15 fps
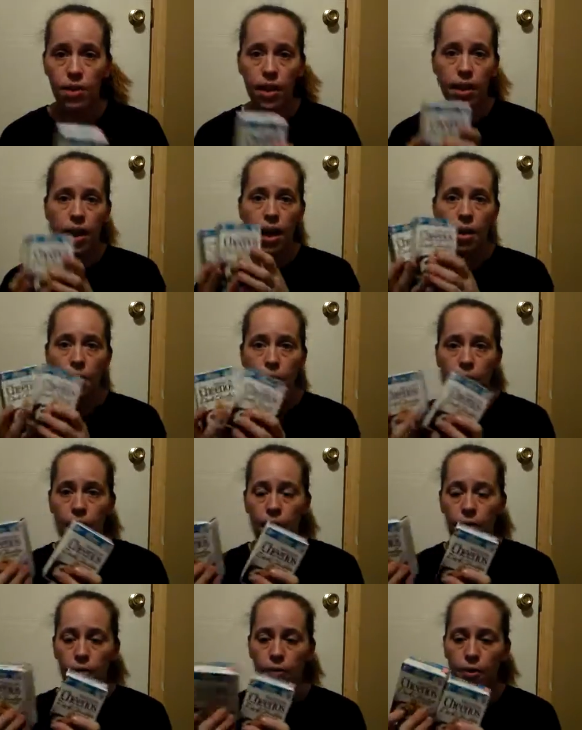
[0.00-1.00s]
I know did
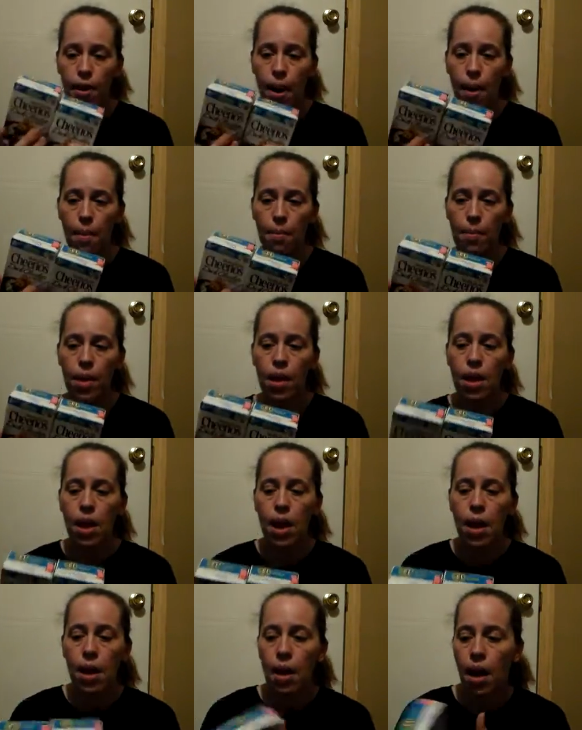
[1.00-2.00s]
come from
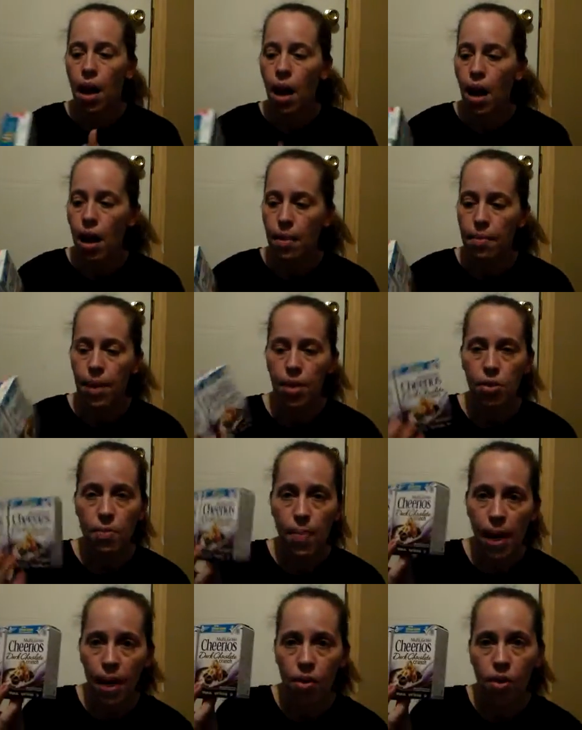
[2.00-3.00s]
um,
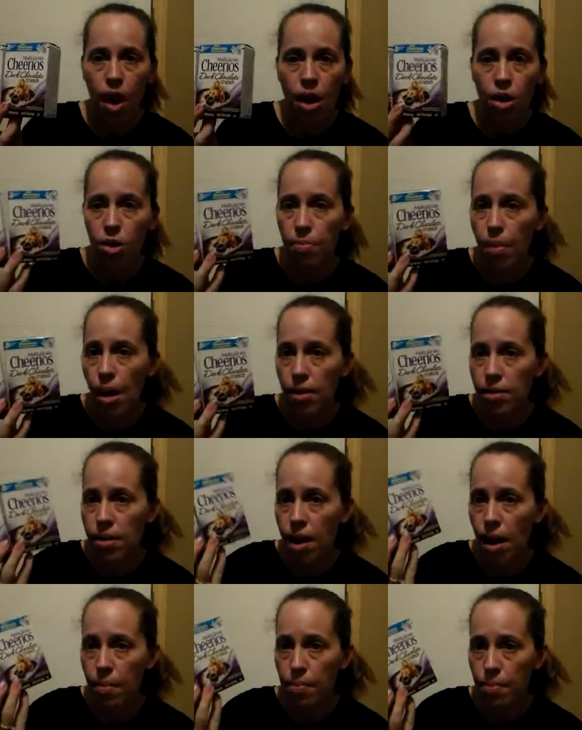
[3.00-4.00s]
either Betty Crocker,
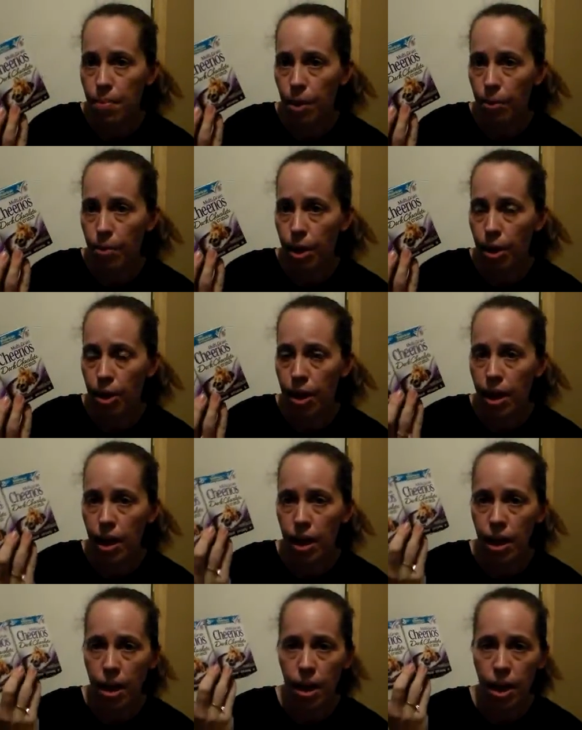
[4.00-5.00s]
Box Top,
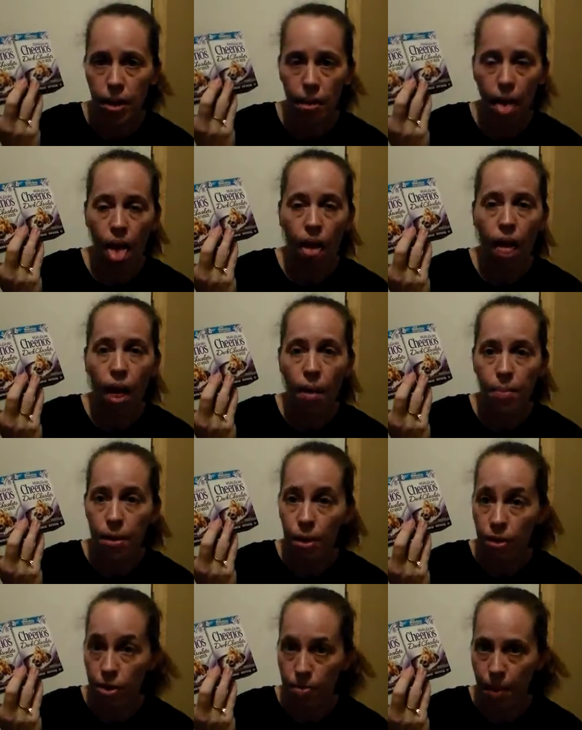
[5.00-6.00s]
Pillsbury,
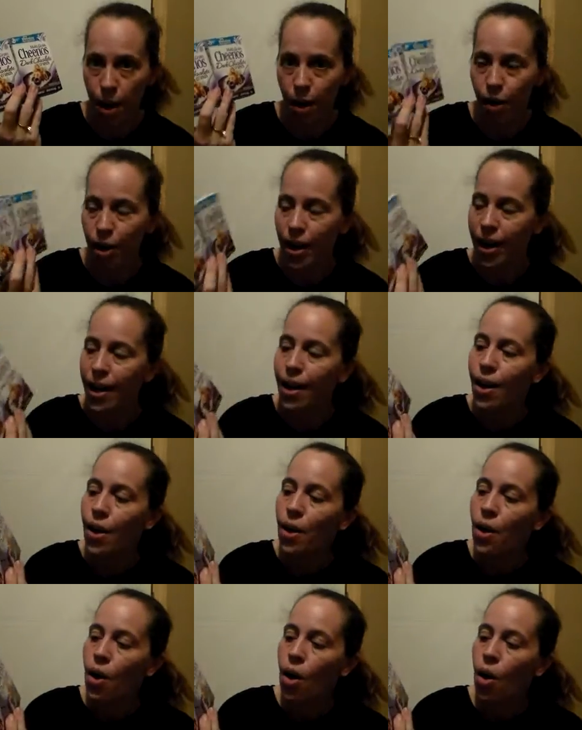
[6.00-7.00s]
uh, Pillsbury,
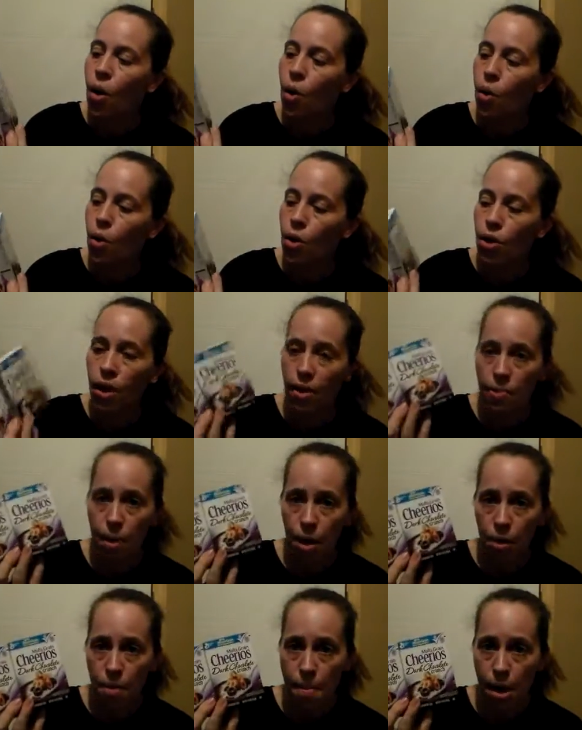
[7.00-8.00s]
or
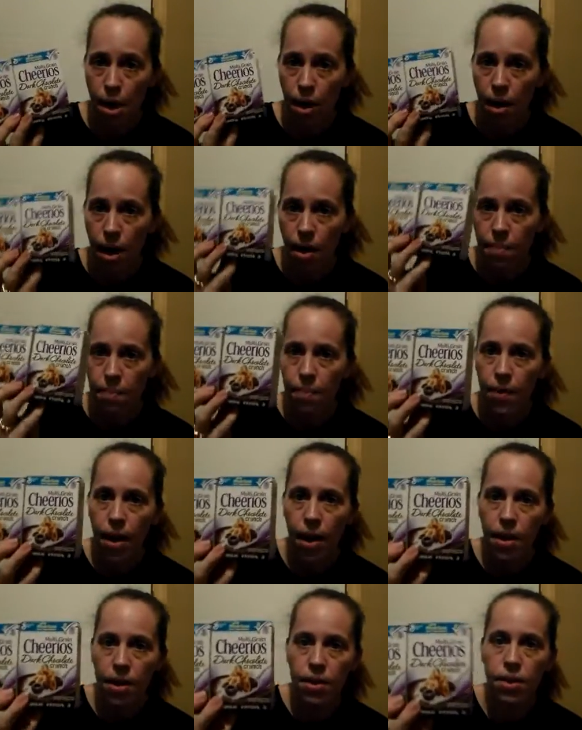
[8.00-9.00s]
Live Better America.
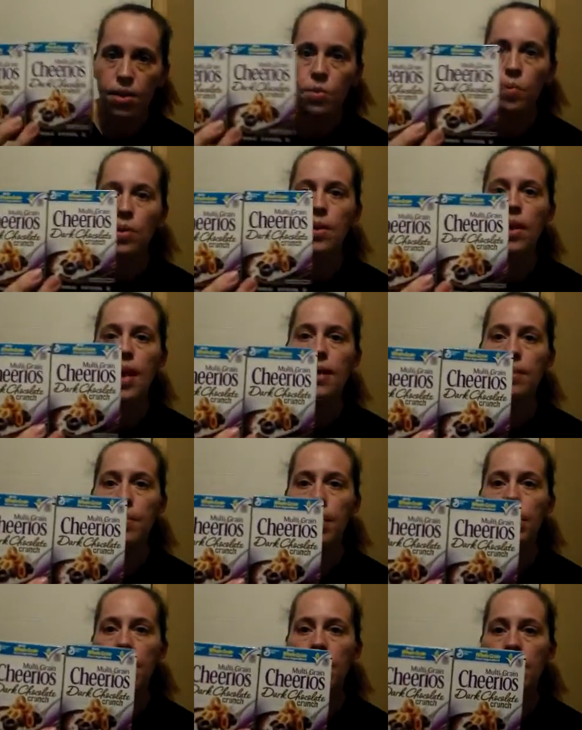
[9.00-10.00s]
And this is was
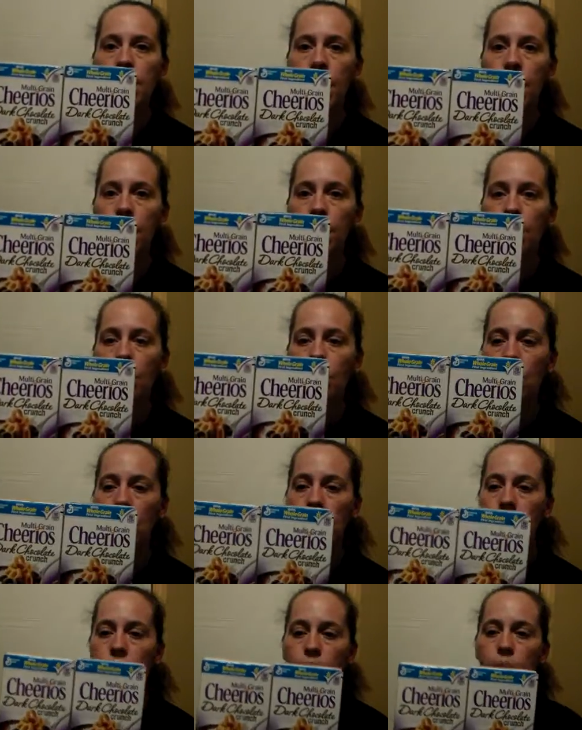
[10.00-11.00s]
last month's.
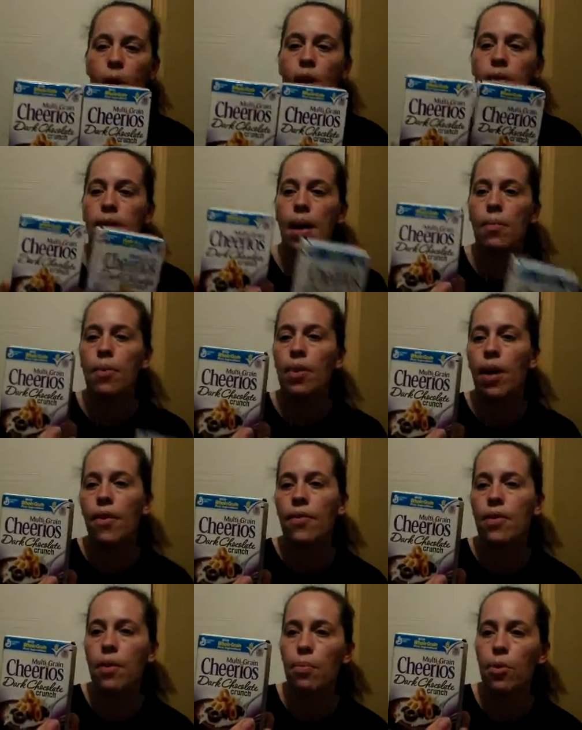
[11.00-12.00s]
It's just a small
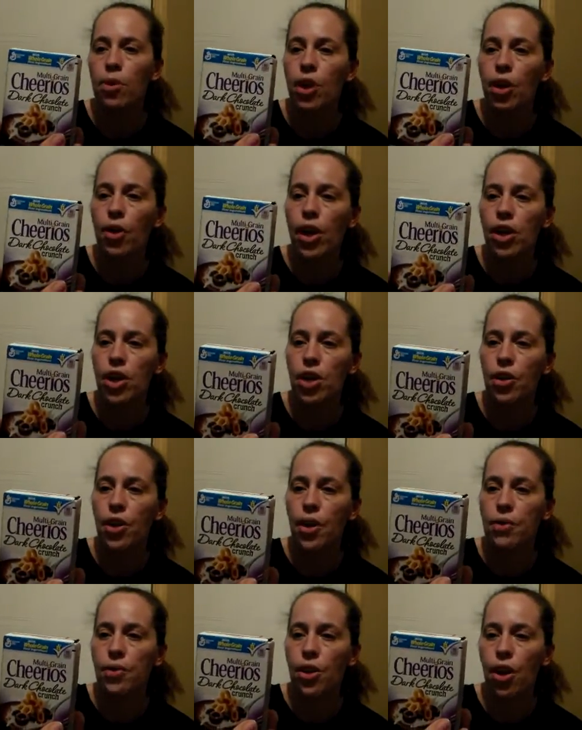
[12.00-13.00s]
sample of the multigrain
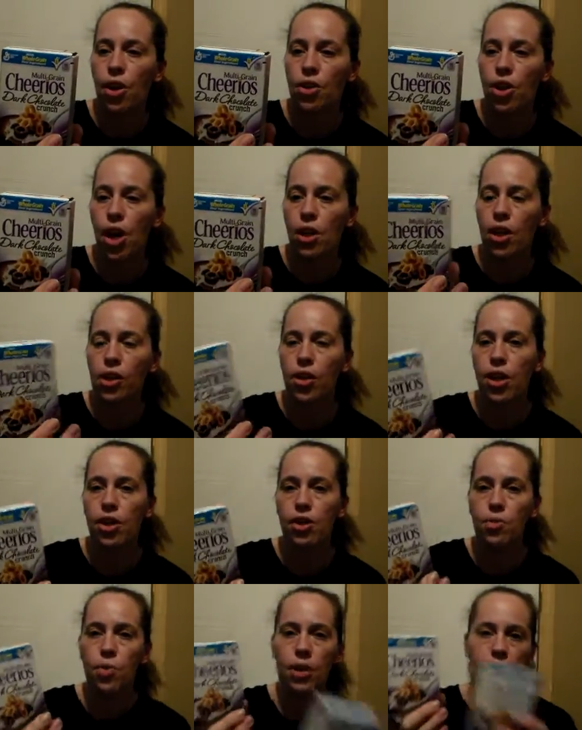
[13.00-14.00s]
Cheerios Dark Chocolate
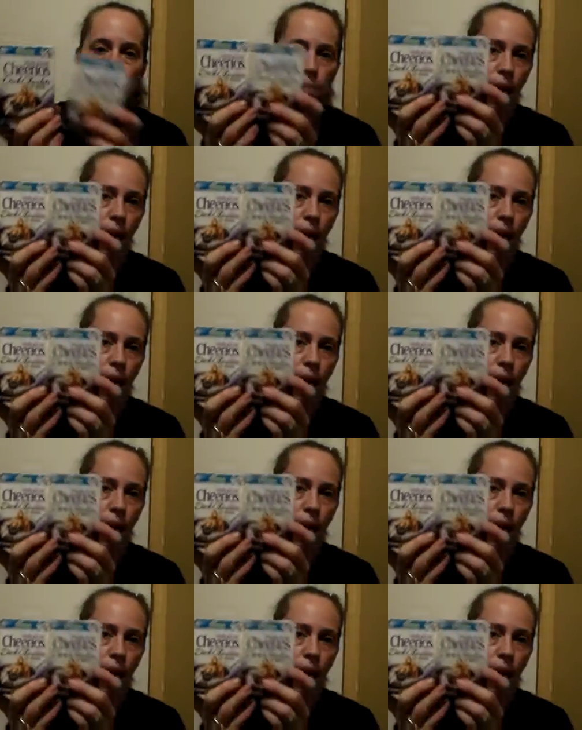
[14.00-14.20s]
Crunch.